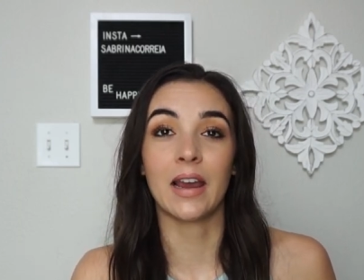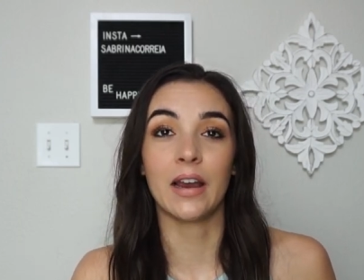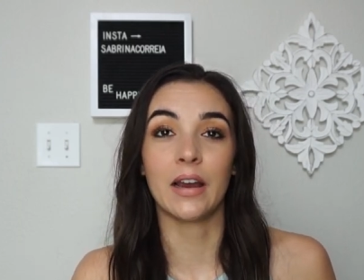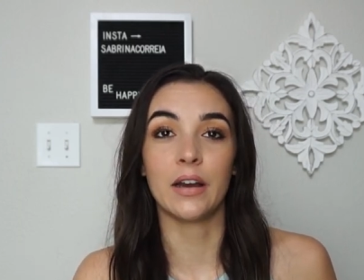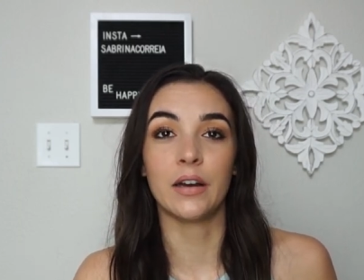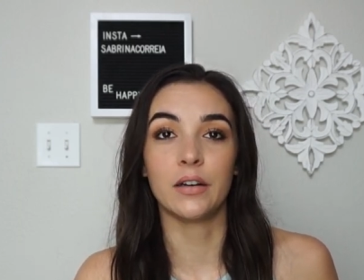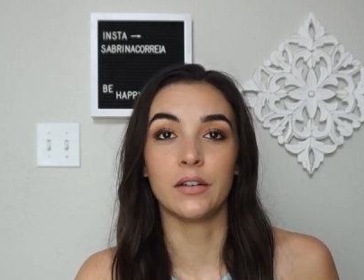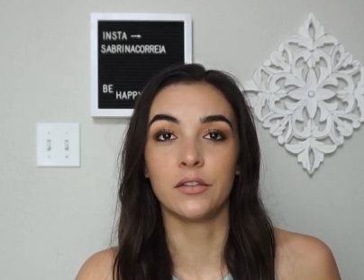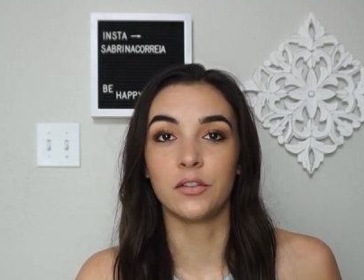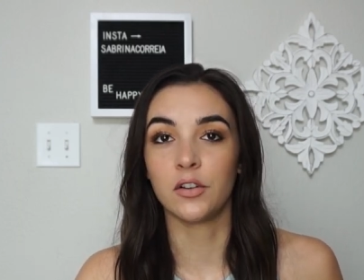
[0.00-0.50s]

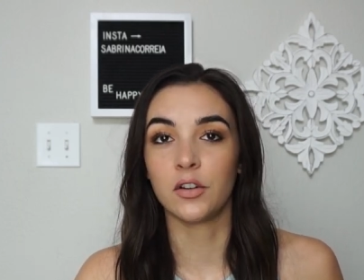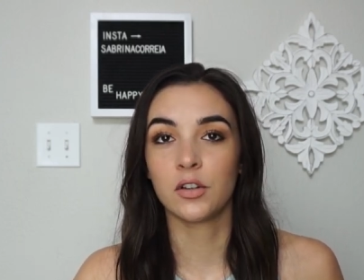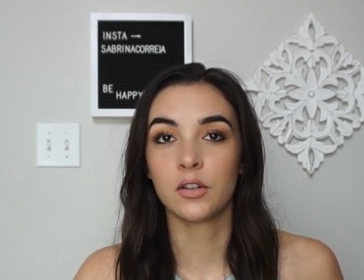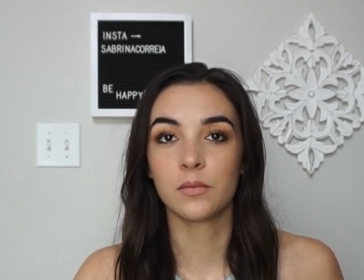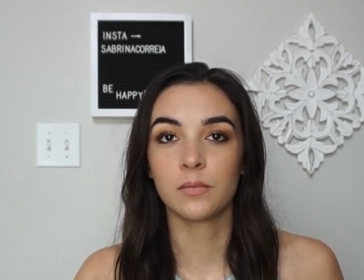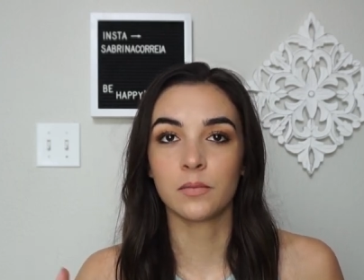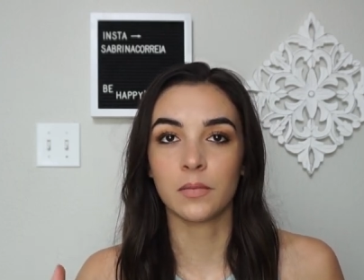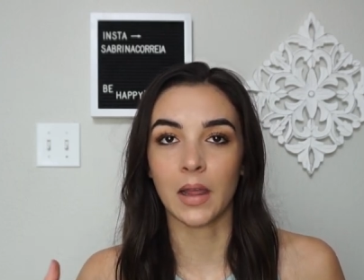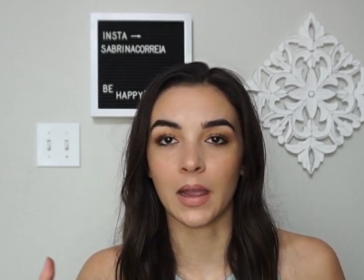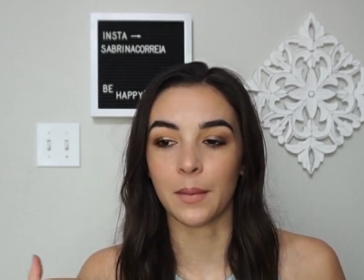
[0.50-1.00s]
of
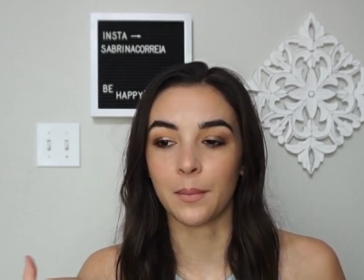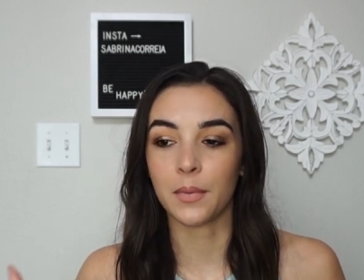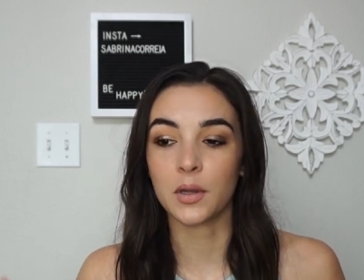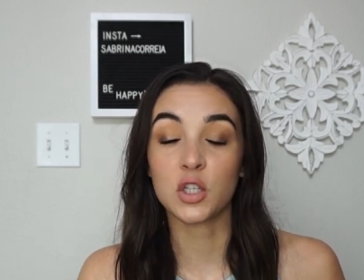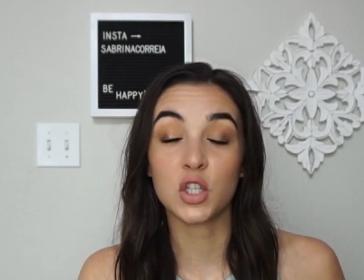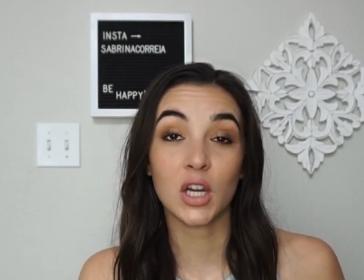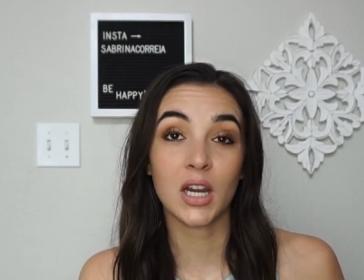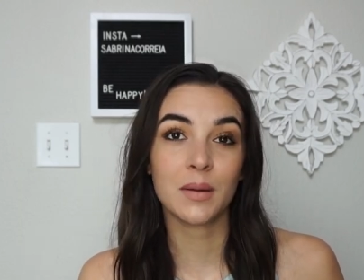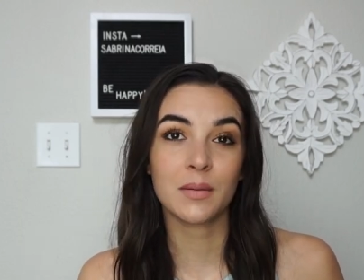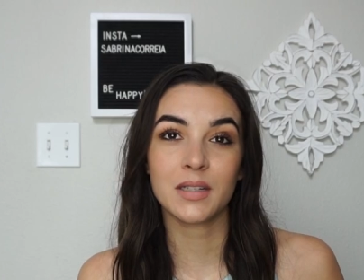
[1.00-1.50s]
like
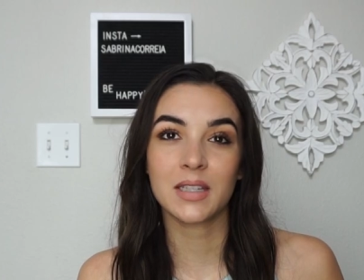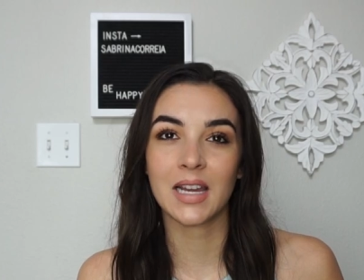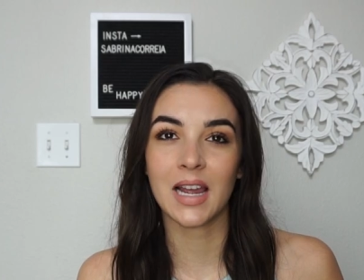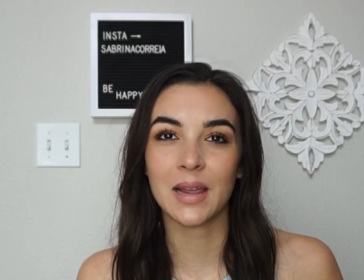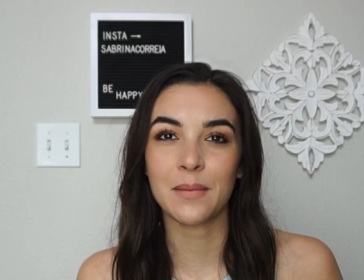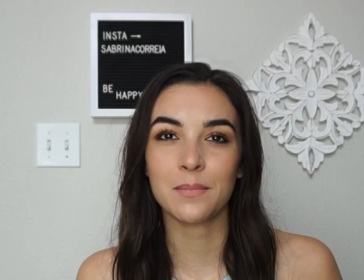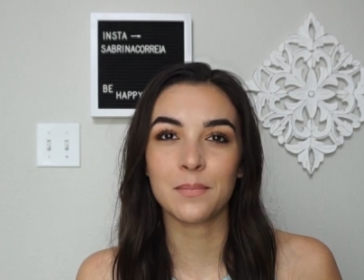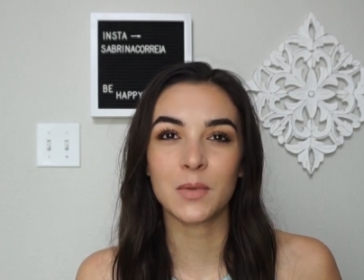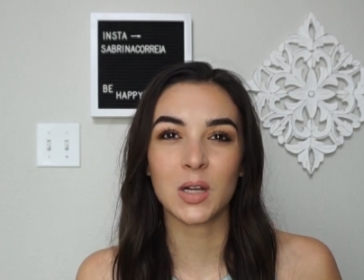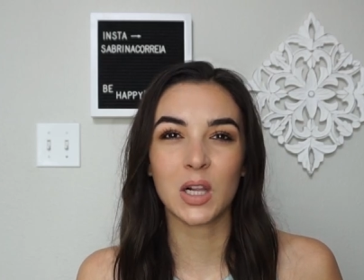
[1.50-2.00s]
pajama
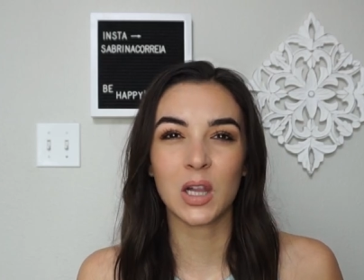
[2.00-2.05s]
type